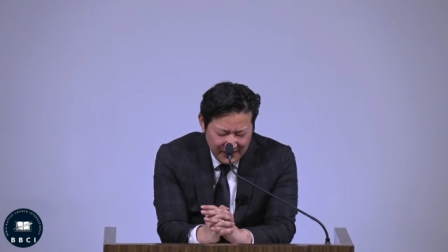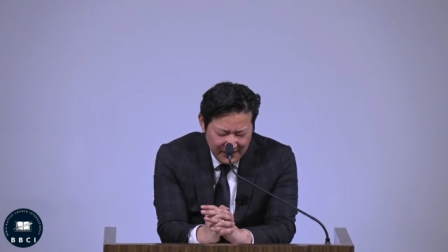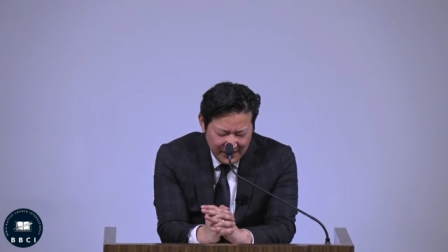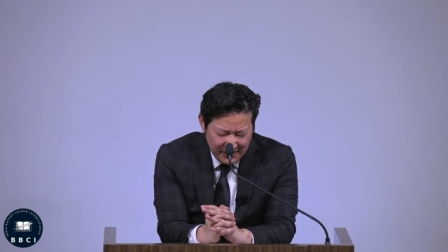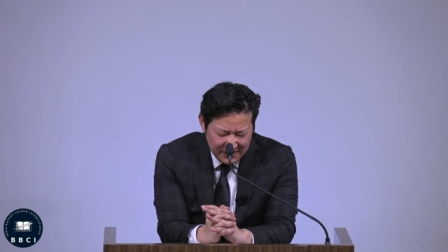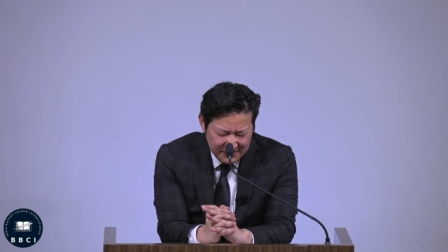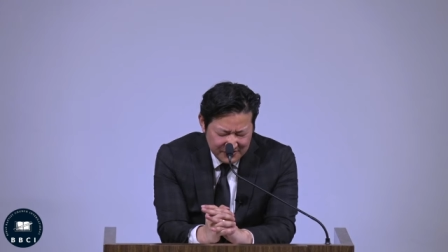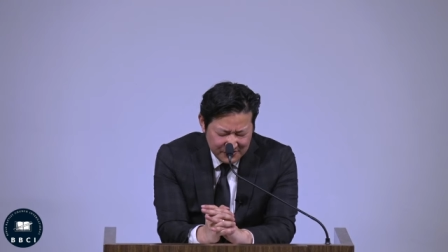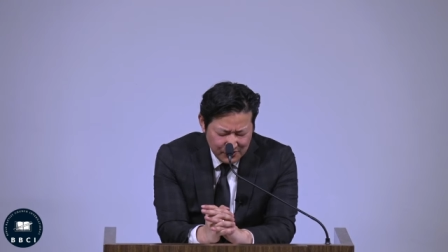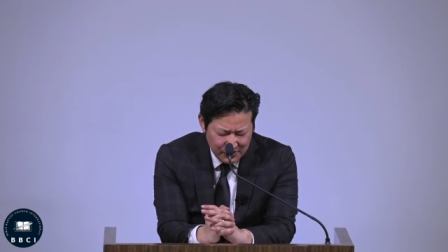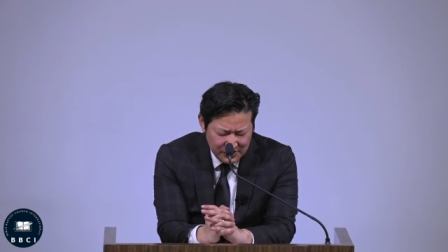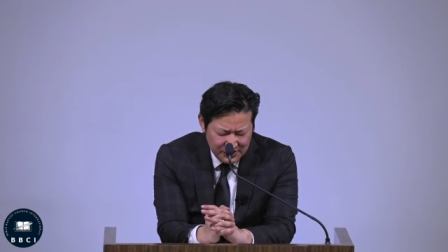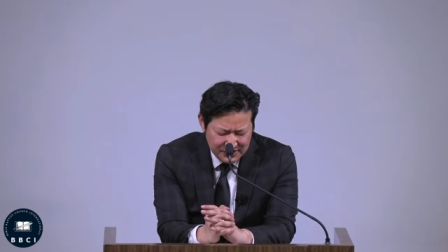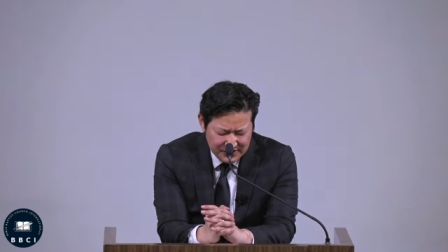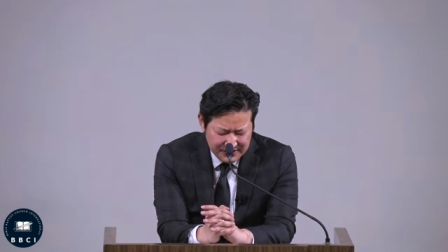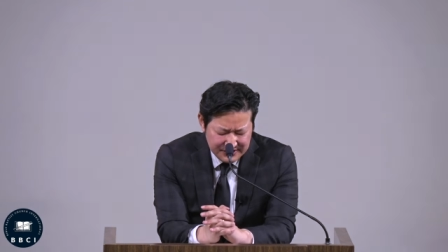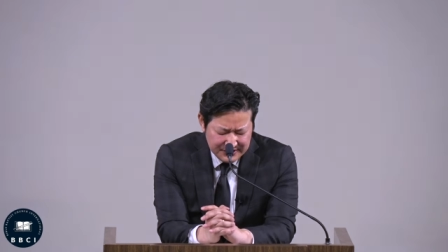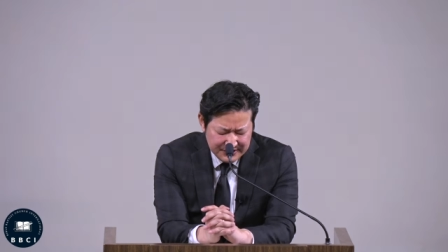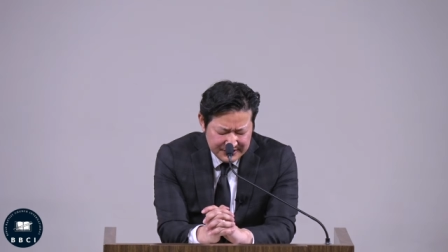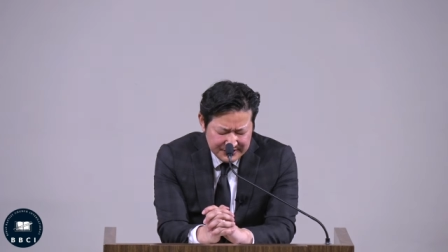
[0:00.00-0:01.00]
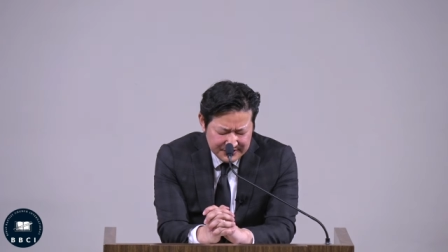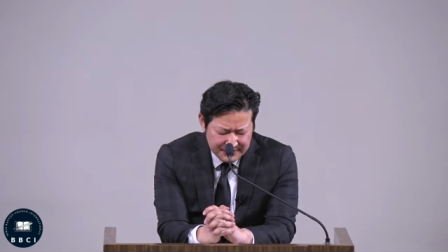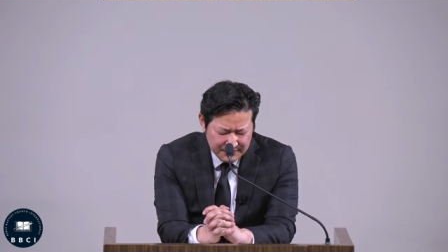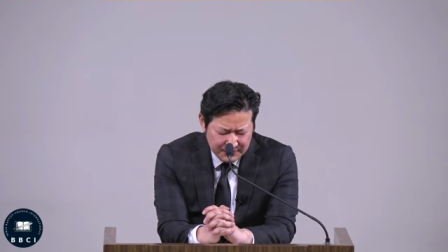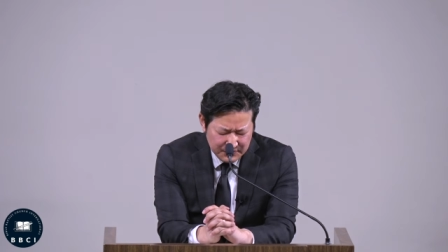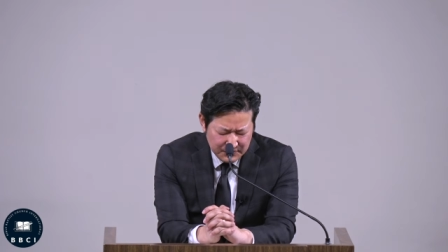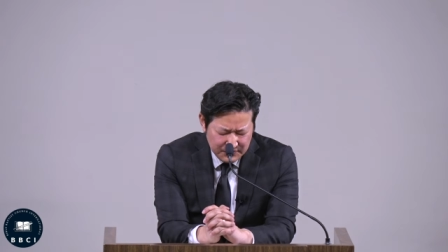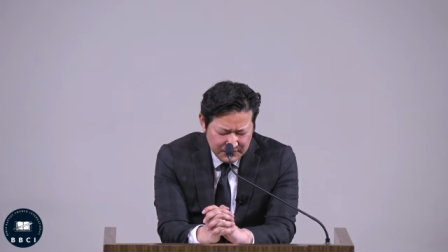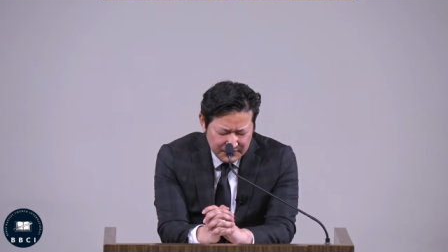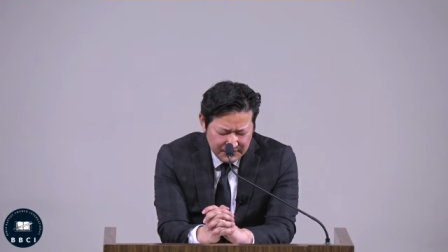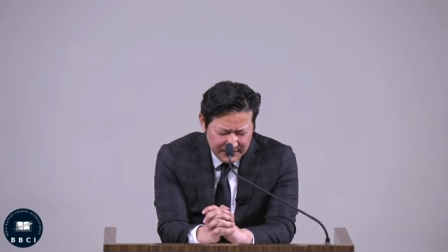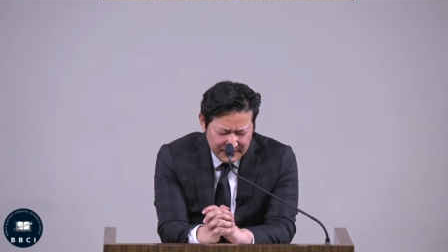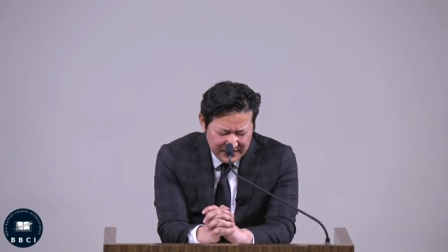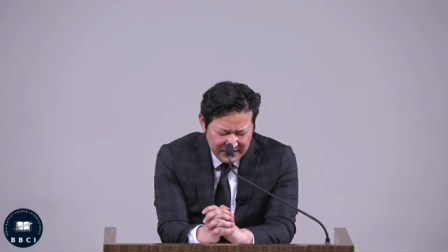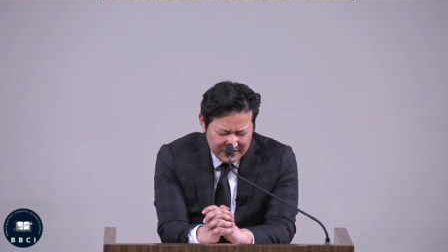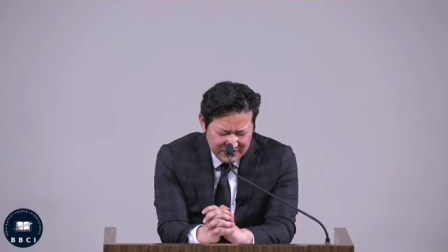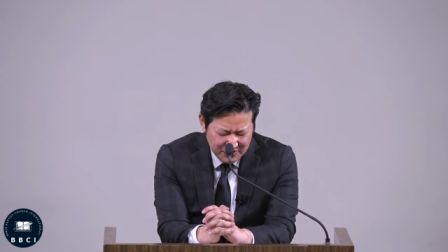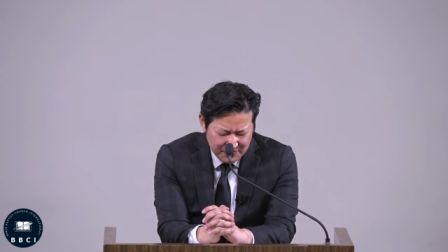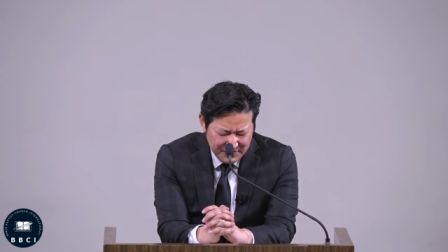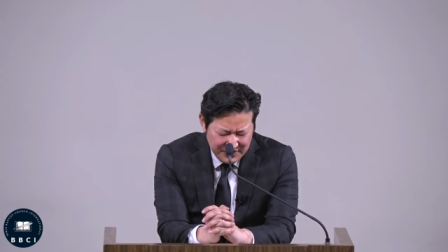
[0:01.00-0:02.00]
as Christians,
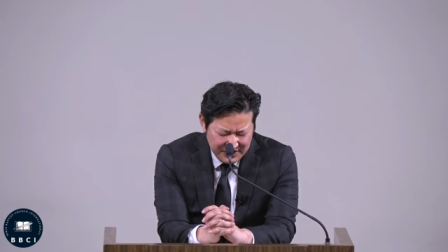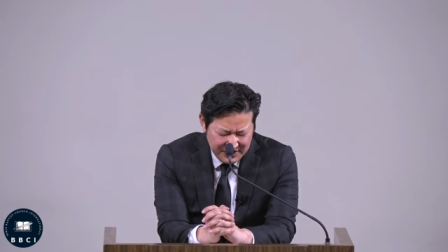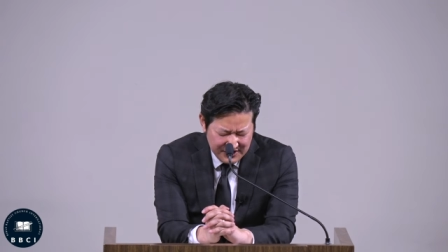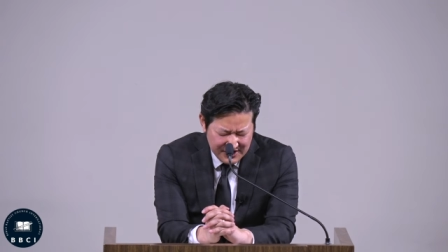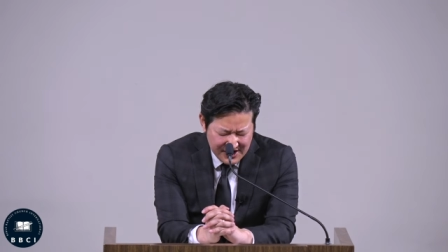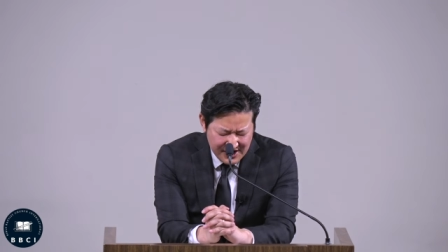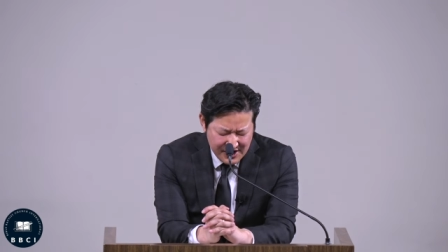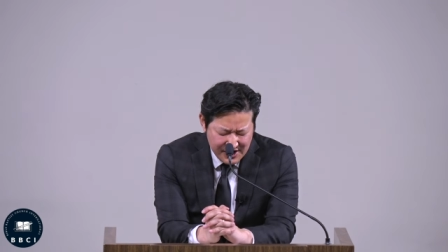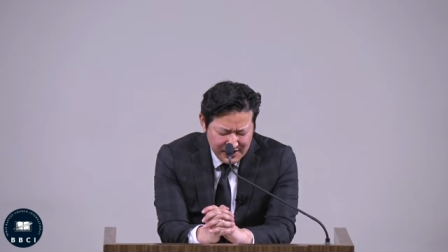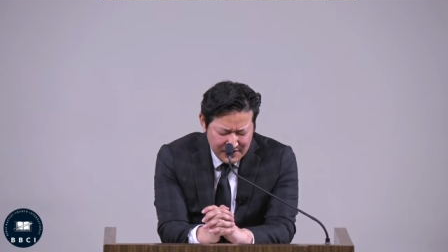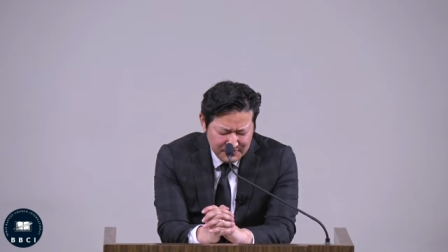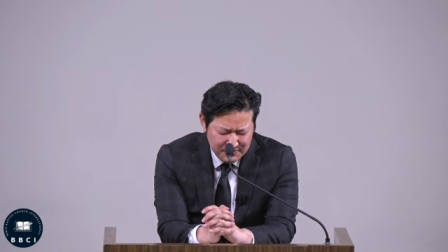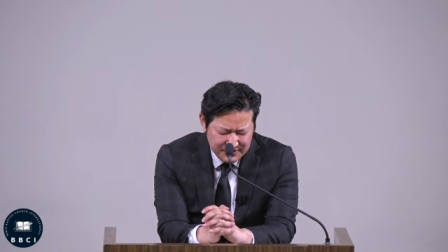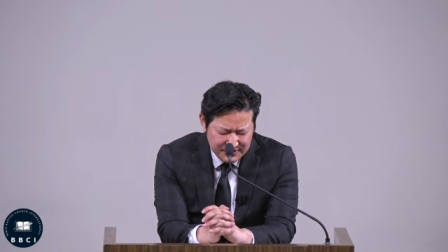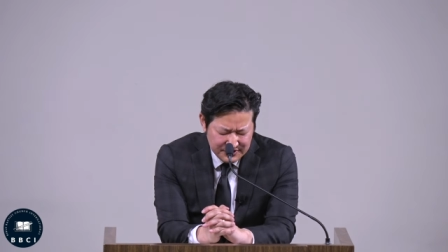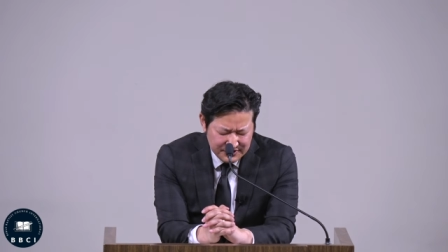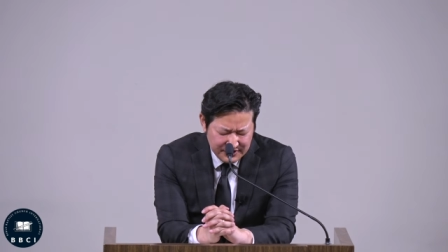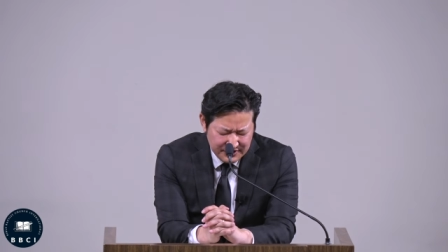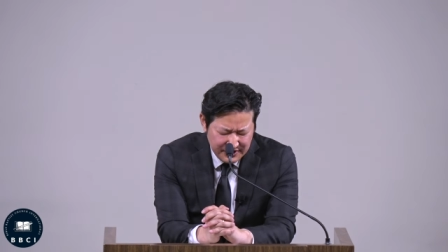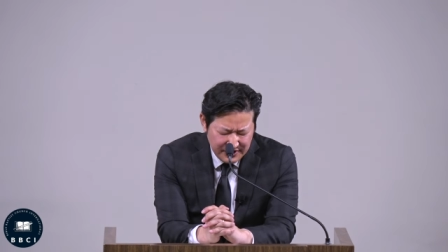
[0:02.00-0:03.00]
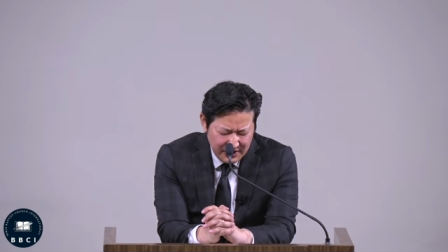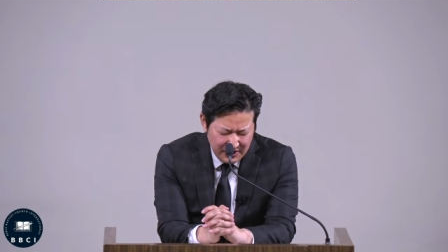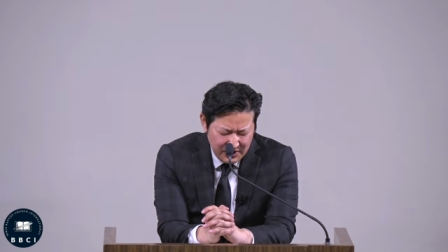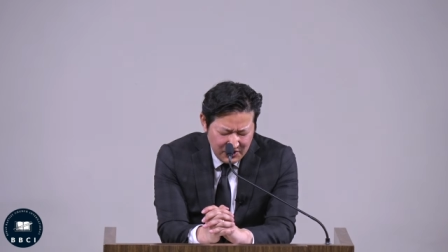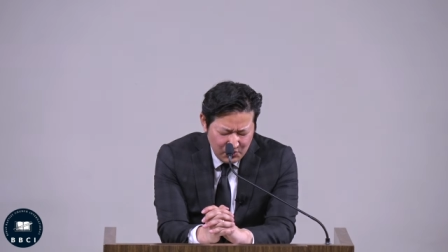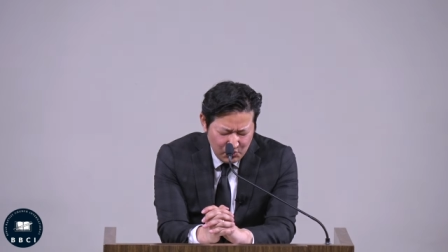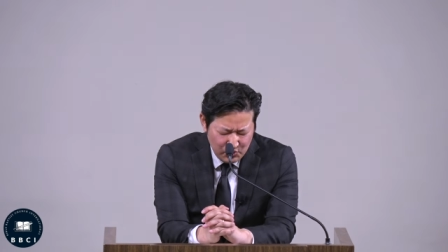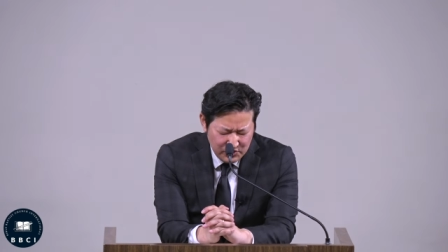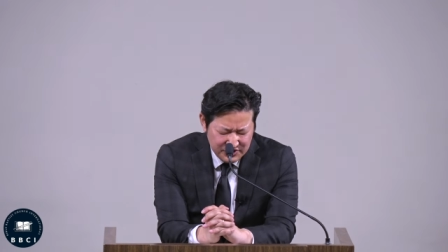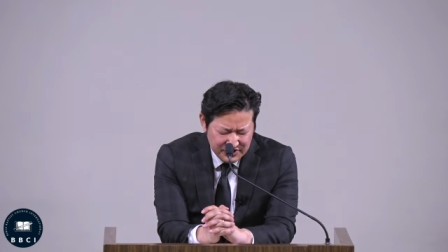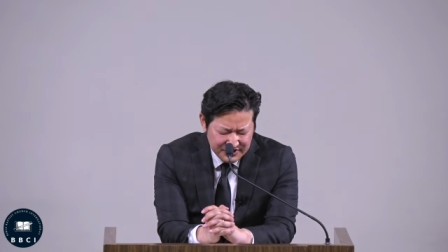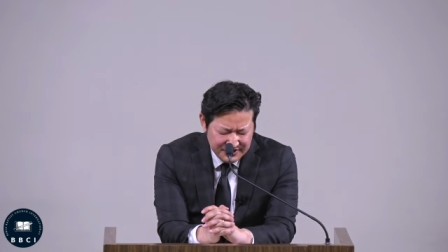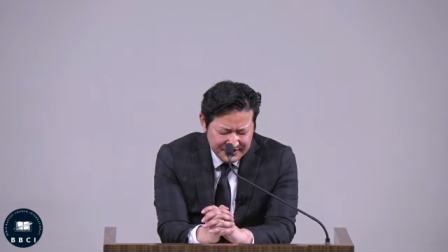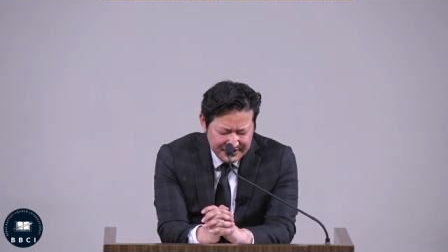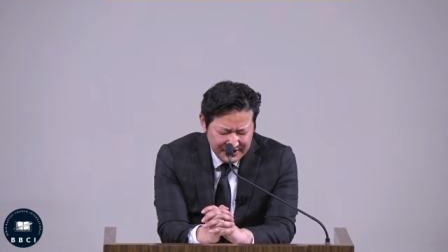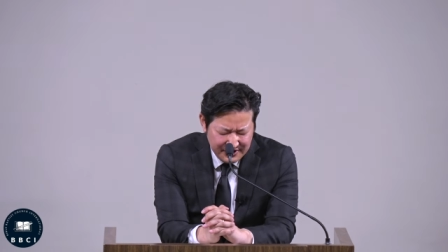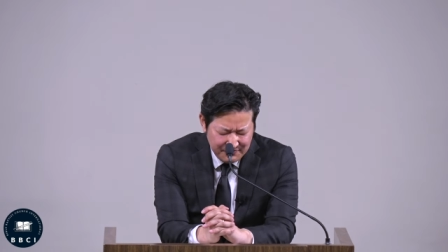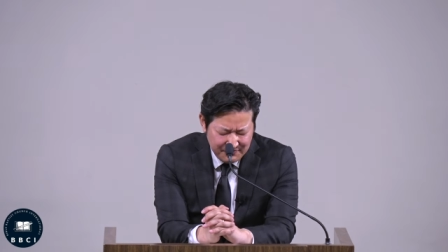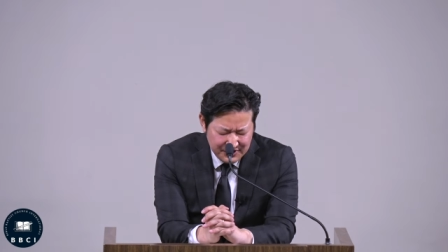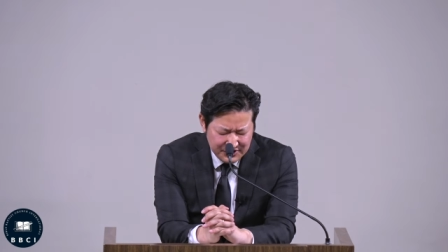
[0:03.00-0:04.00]
so many times we just
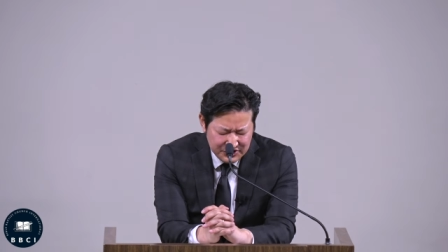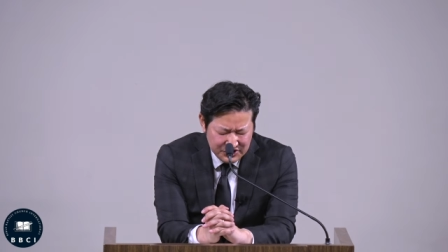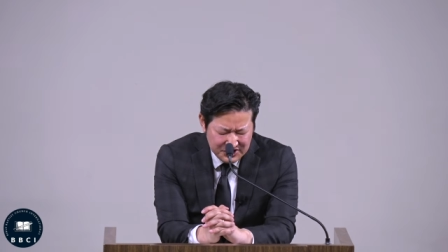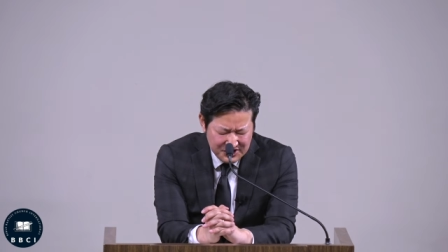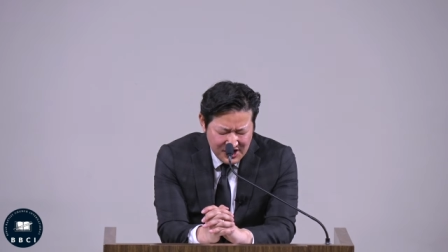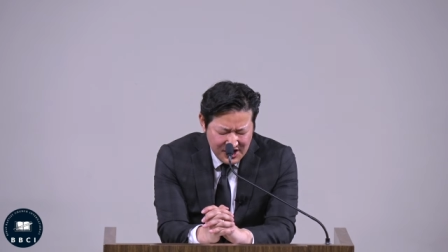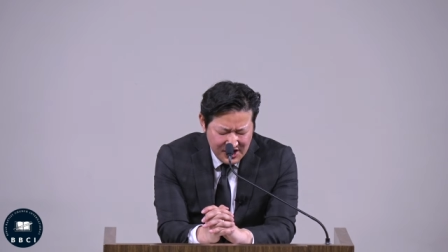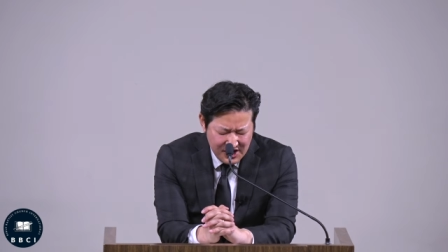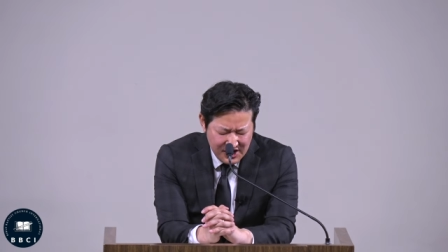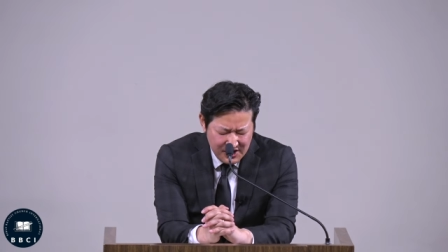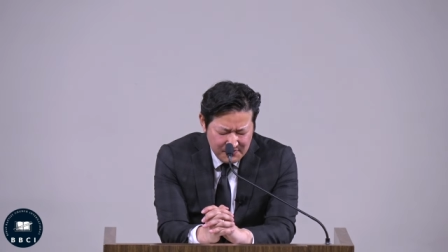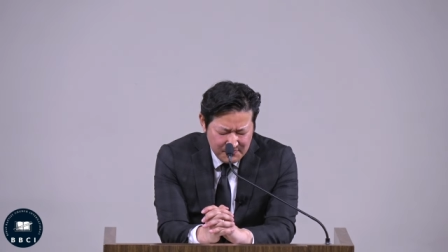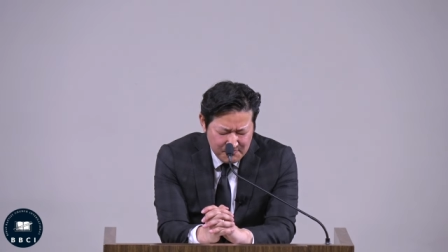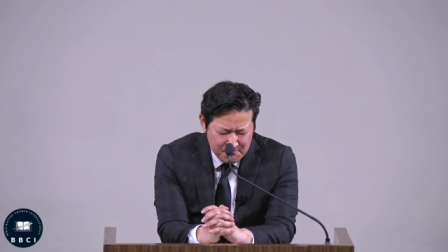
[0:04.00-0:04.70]
live each day